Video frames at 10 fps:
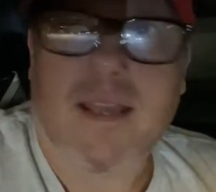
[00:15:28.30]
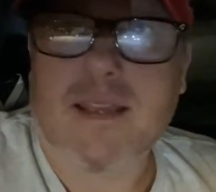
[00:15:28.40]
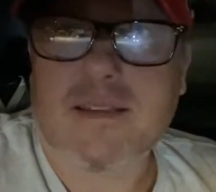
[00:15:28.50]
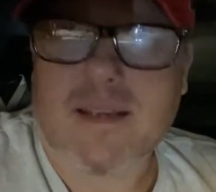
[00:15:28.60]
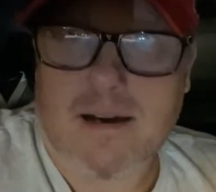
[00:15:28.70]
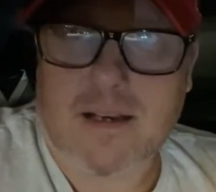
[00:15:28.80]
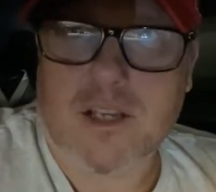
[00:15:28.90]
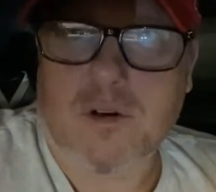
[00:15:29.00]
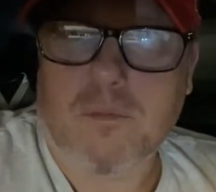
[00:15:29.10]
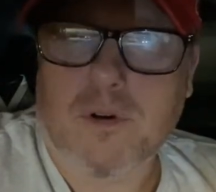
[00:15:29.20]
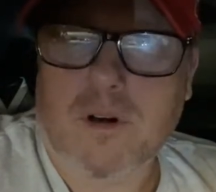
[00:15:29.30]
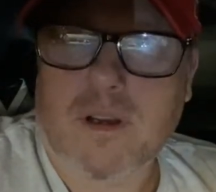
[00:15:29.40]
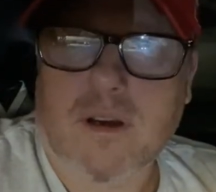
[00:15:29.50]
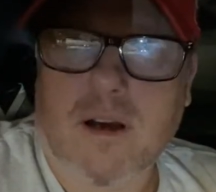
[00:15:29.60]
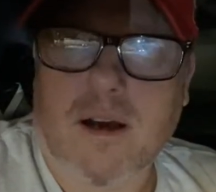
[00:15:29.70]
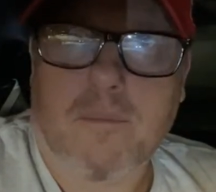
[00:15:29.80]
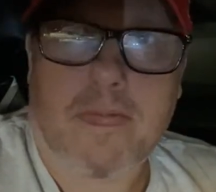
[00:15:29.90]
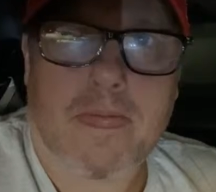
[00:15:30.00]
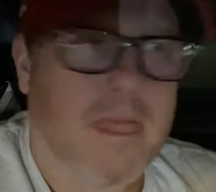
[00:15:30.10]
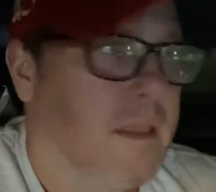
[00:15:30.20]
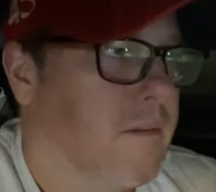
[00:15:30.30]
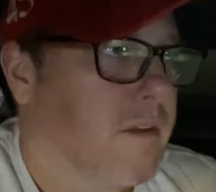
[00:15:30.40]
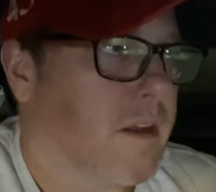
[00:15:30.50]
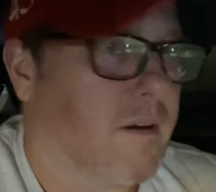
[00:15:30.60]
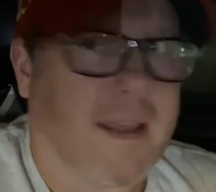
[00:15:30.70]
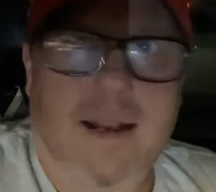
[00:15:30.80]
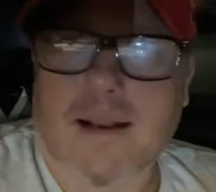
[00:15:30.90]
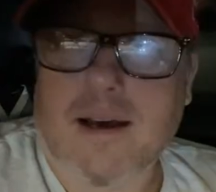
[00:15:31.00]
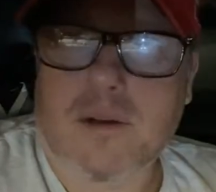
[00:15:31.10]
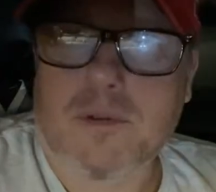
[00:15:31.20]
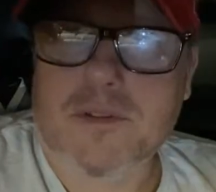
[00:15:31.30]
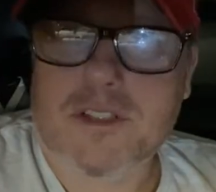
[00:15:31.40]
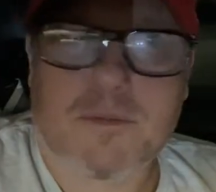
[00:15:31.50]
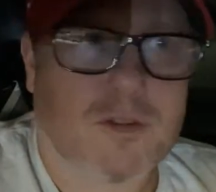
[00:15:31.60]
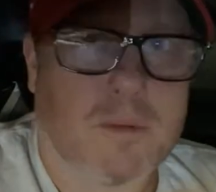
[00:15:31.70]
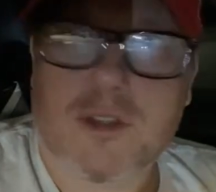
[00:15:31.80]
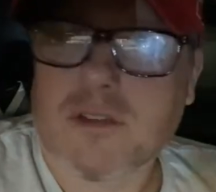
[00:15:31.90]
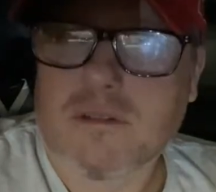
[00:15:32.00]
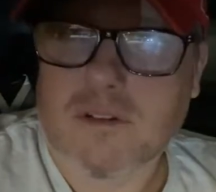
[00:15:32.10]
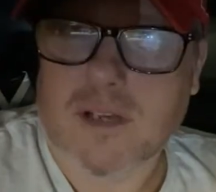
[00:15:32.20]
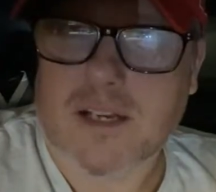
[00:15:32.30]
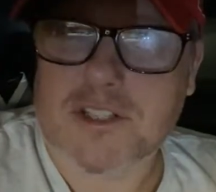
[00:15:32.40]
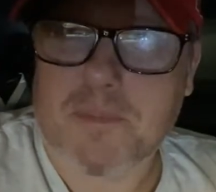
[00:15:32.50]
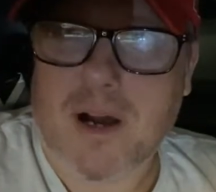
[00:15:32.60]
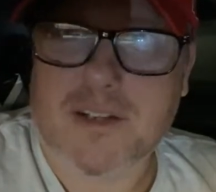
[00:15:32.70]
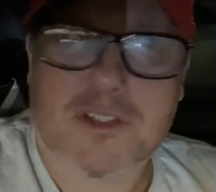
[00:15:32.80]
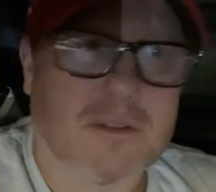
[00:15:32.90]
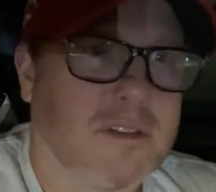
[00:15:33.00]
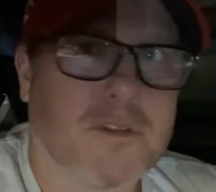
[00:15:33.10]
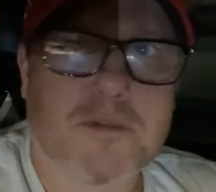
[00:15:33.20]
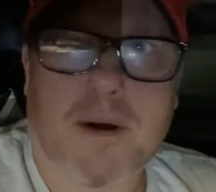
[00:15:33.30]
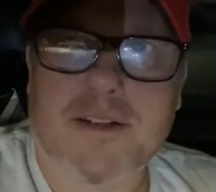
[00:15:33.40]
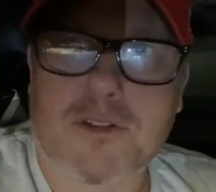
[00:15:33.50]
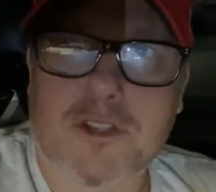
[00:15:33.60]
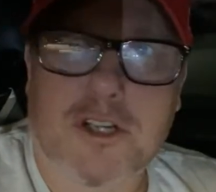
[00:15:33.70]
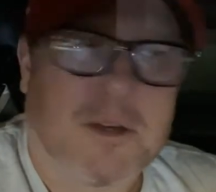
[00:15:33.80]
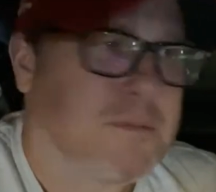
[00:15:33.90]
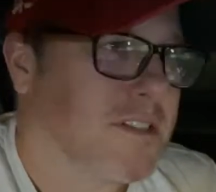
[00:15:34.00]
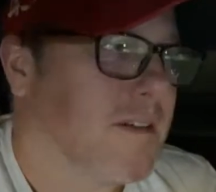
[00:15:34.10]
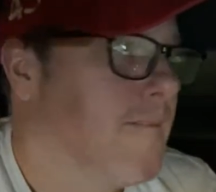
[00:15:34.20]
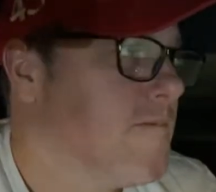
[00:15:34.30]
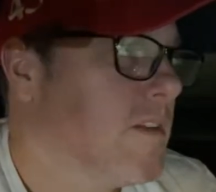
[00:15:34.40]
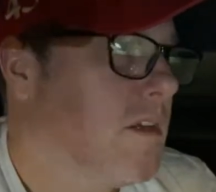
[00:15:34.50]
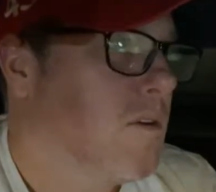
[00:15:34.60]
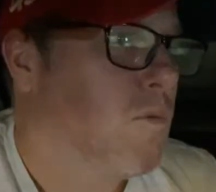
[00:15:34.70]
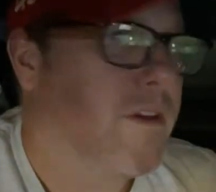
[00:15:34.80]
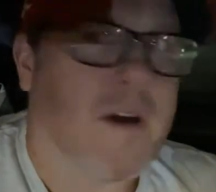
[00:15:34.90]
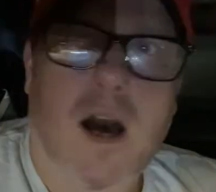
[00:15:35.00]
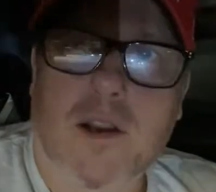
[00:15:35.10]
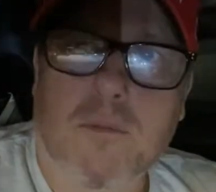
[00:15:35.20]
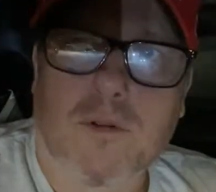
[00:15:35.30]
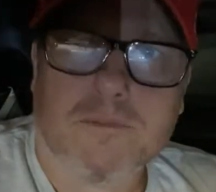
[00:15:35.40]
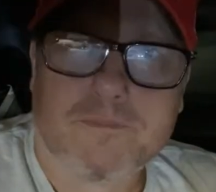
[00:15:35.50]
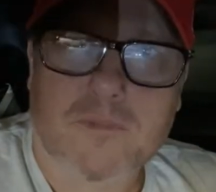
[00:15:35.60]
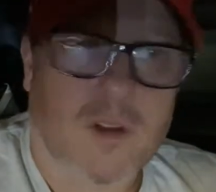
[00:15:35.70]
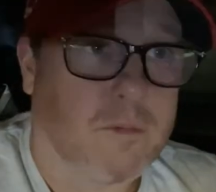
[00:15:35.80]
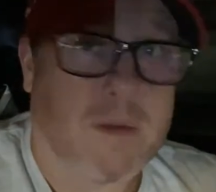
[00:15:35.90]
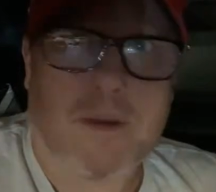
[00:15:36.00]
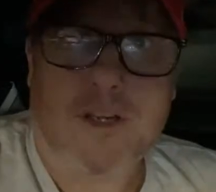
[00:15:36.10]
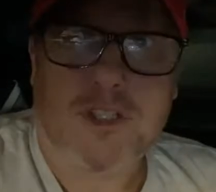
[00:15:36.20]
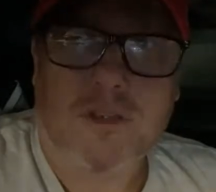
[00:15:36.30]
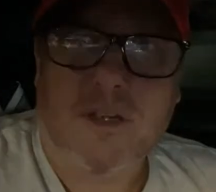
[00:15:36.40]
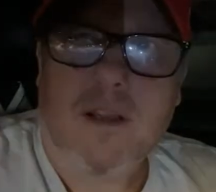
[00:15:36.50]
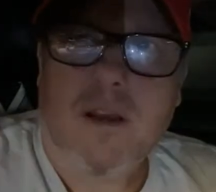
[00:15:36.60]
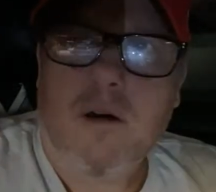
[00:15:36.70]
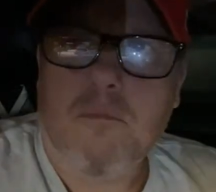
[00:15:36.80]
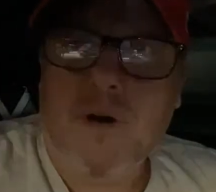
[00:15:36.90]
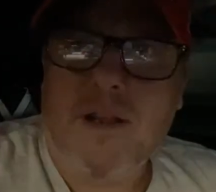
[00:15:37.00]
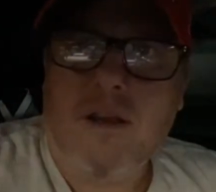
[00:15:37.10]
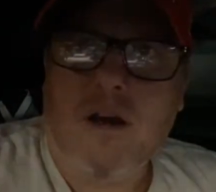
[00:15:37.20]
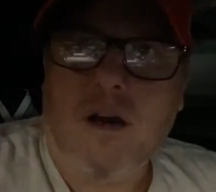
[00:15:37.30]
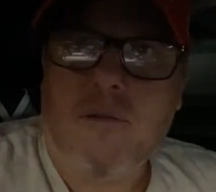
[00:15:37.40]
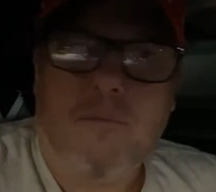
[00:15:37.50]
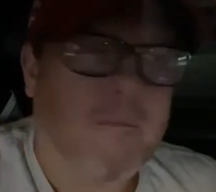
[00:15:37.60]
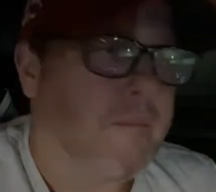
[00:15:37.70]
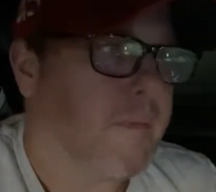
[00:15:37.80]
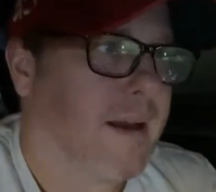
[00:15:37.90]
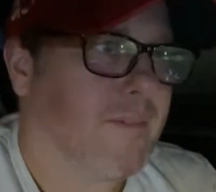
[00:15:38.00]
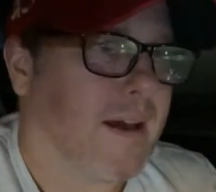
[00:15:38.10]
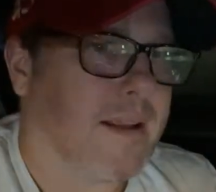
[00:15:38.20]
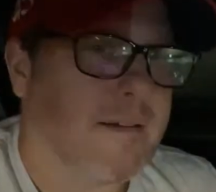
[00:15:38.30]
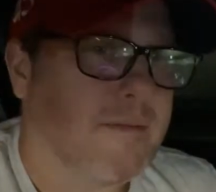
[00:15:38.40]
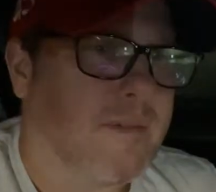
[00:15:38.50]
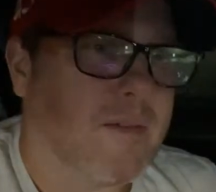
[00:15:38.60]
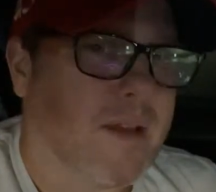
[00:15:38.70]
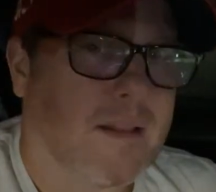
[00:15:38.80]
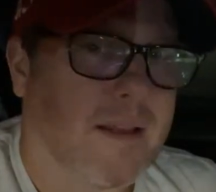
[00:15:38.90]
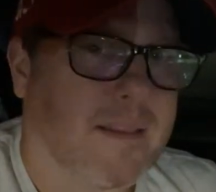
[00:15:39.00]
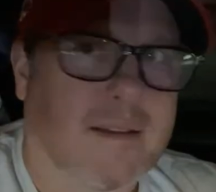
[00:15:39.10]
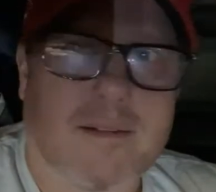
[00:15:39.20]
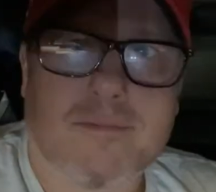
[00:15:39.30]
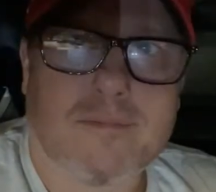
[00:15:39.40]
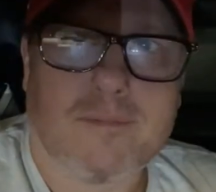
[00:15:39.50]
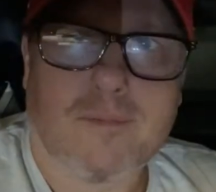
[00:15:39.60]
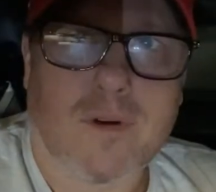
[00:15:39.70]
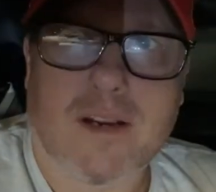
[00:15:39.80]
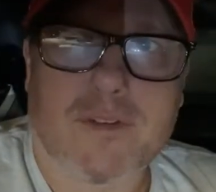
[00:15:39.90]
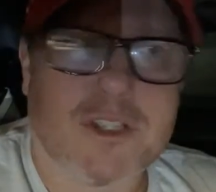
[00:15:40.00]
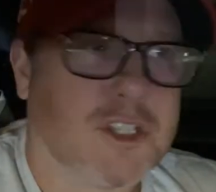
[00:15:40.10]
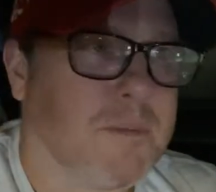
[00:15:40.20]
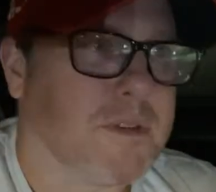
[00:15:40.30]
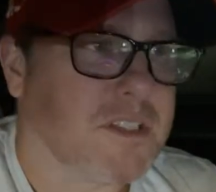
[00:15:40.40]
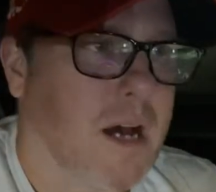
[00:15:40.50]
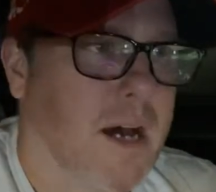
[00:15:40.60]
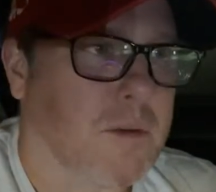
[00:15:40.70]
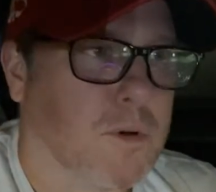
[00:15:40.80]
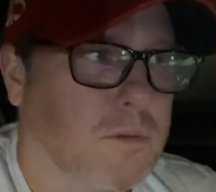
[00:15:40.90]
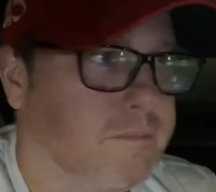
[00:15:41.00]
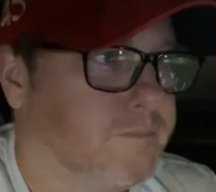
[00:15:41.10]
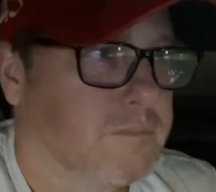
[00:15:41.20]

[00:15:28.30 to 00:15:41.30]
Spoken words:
and get the audiobook. You know, I got an Audible subscription. They're not a sponsor. No sponsorships with Audible, although maybe I should. But I've got like the whatever the cheapest Audible